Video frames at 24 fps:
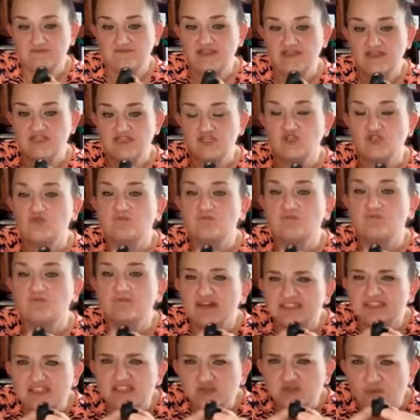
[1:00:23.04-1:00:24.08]
You
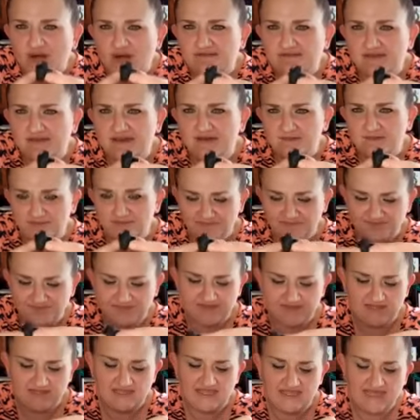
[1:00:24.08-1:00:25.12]
must wear them
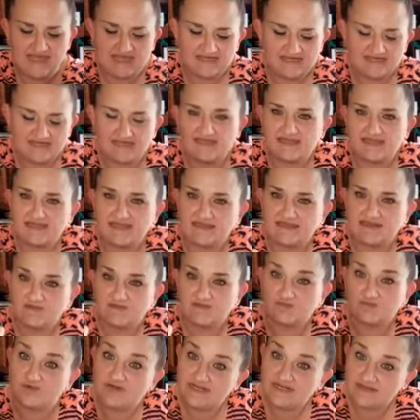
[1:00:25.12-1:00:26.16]
at a
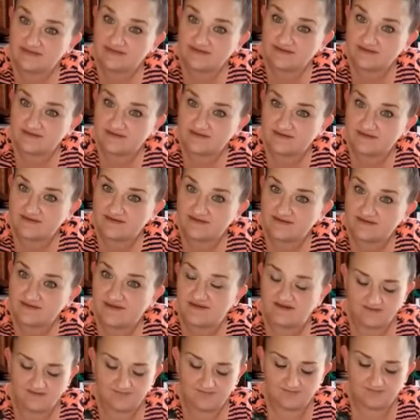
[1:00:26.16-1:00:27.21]
rink
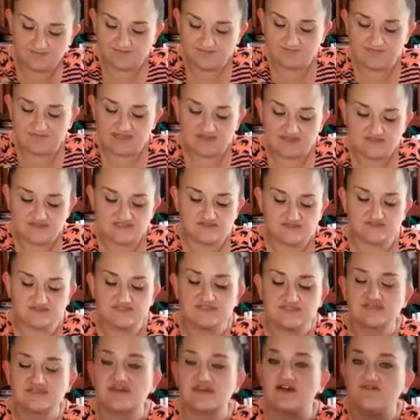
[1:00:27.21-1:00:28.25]
because you'll
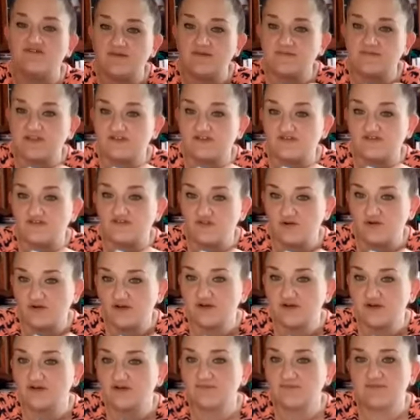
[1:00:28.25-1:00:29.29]
scuff up their
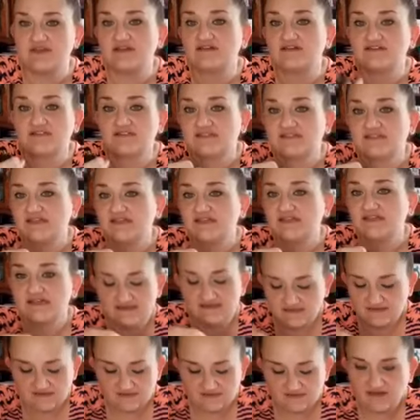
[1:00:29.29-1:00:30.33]
floor because
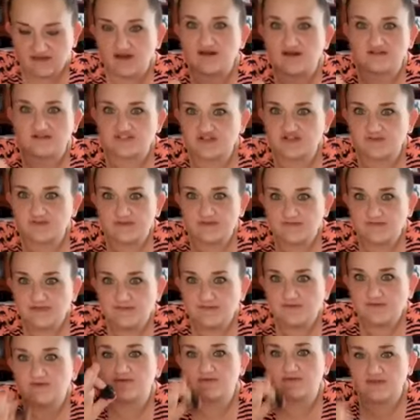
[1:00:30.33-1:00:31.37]
all derby
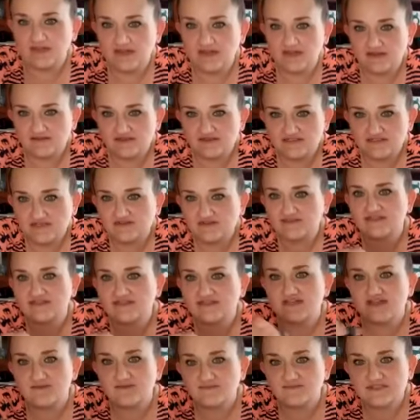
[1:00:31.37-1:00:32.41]
people rely on their toe
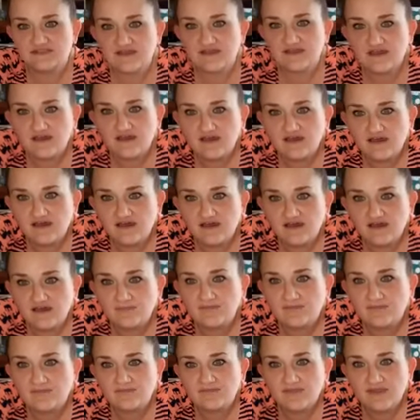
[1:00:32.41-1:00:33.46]
stops.
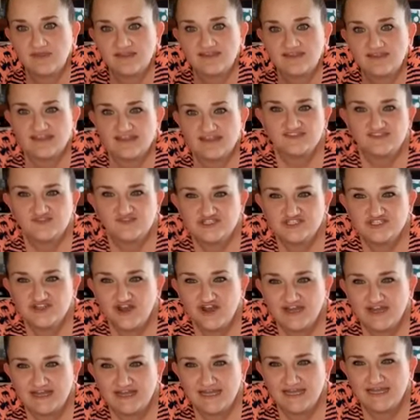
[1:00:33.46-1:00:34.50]
Thanks for
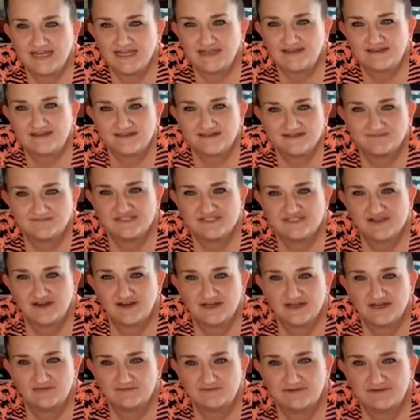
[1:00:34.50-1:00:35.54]
joining. I'm sorry
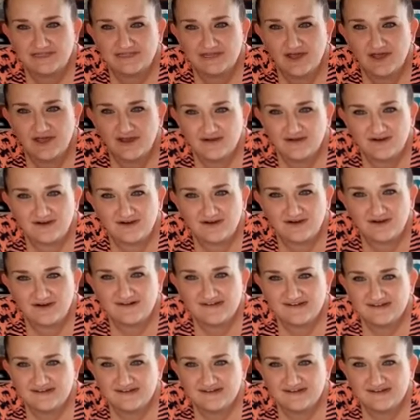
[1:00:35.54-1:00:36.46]
we went longer.